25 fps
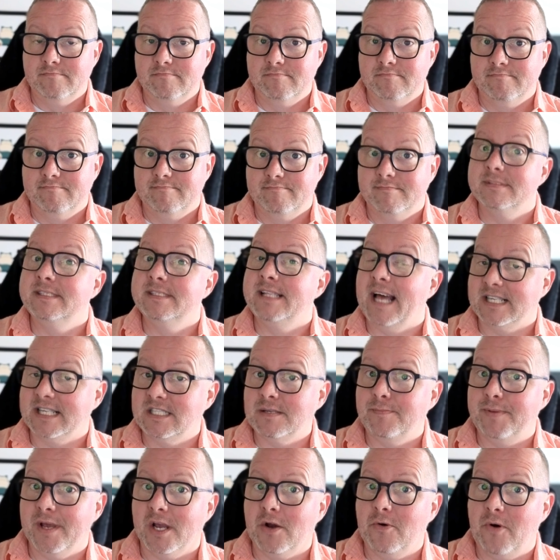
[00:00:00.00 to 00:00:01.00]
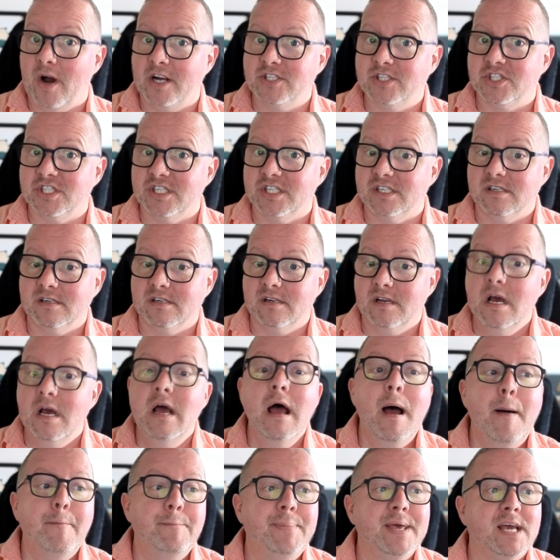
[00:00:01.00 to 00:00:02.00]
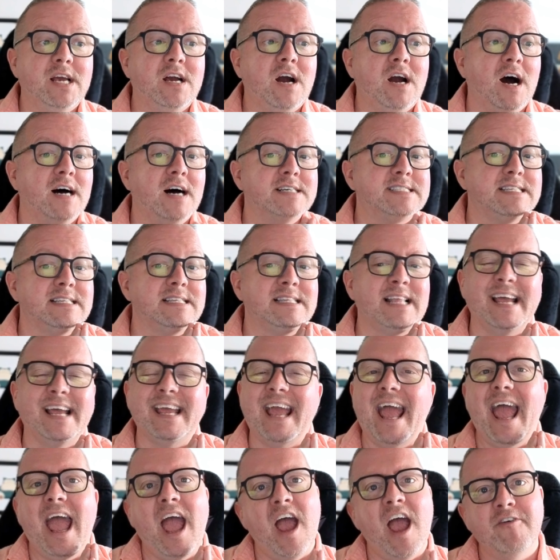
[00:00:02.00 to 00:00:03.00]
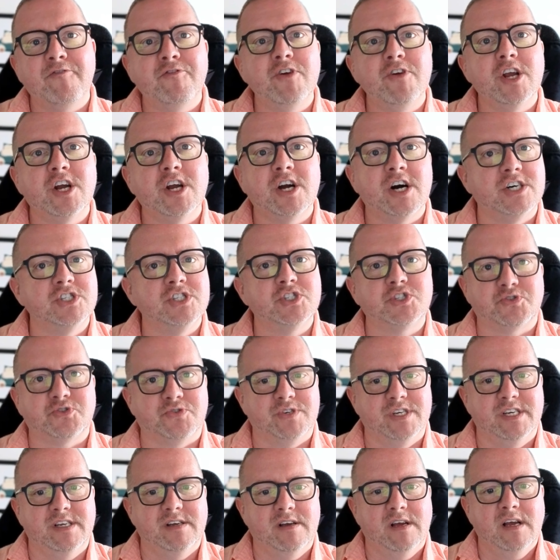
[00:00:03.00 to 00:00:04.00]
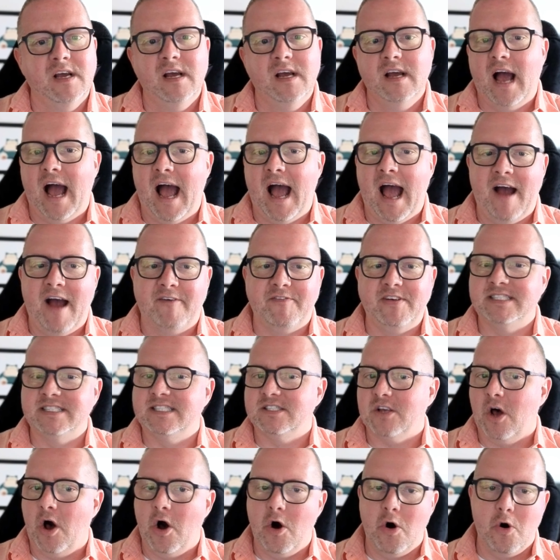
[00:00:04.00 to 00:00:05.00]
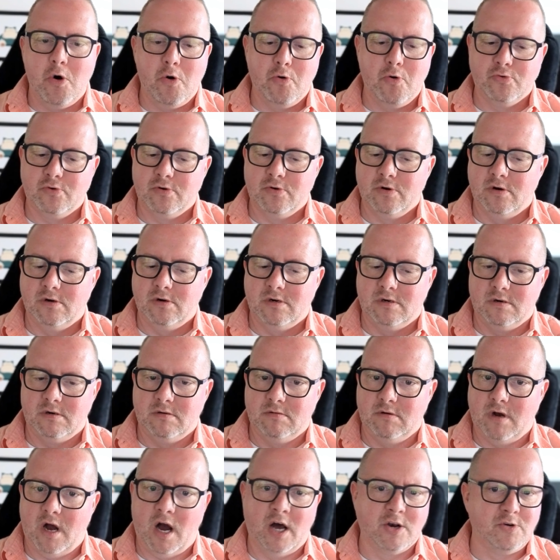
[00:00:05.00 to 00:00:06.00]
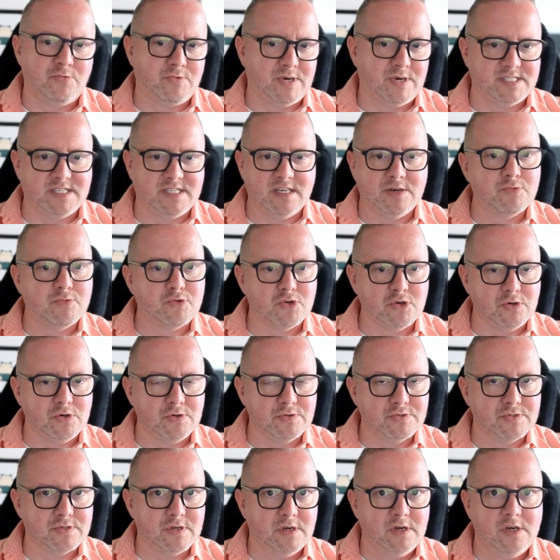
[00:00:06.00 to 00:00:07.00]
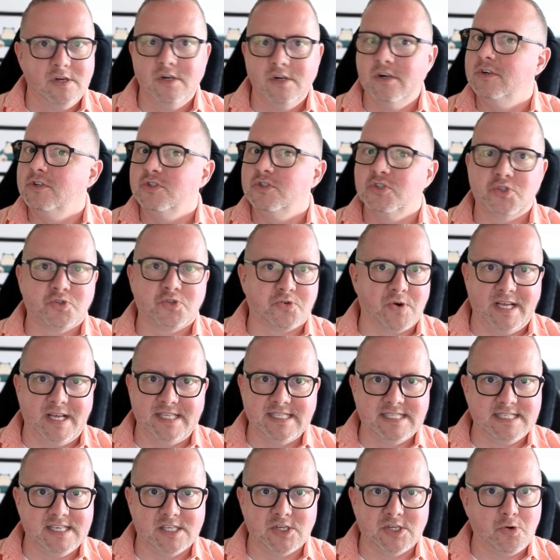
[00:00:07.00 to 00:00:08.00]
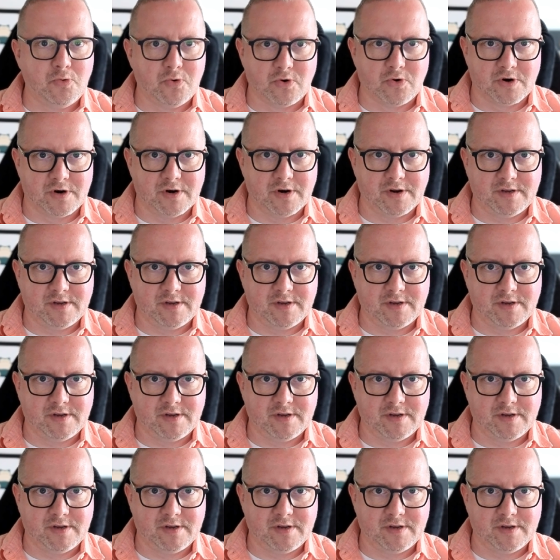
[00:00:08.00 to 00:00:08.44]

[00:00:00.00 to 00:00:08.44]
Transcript: That's a big question because like every country have its own unwritten rules, transit quirk,